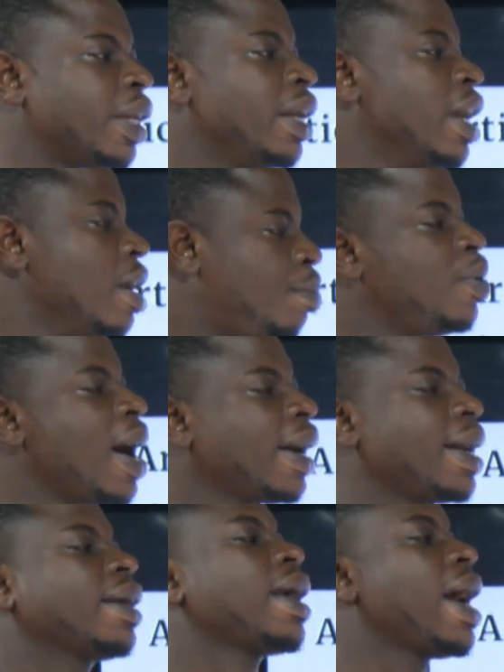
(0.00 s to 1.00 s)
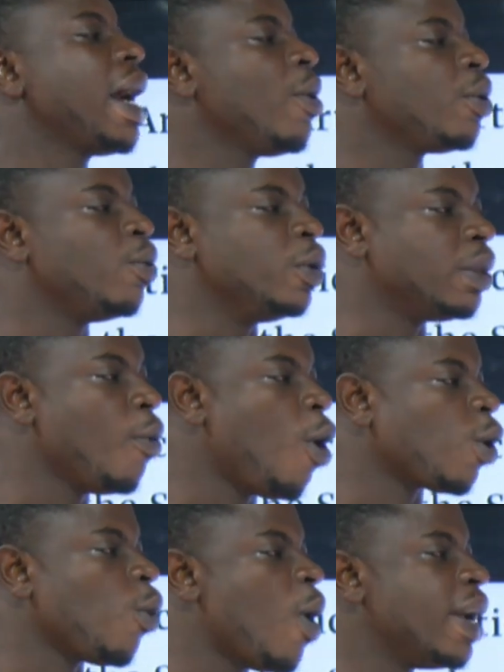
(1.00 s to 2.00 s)
Prakaka Ewan,
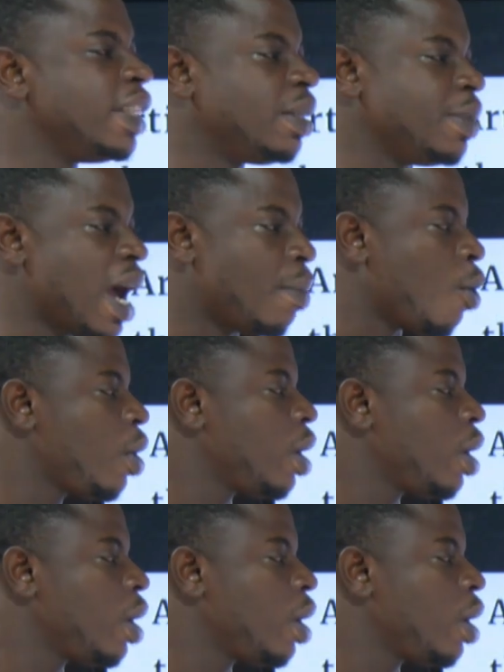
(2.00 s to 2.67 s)
Wintibon or Intimiamo.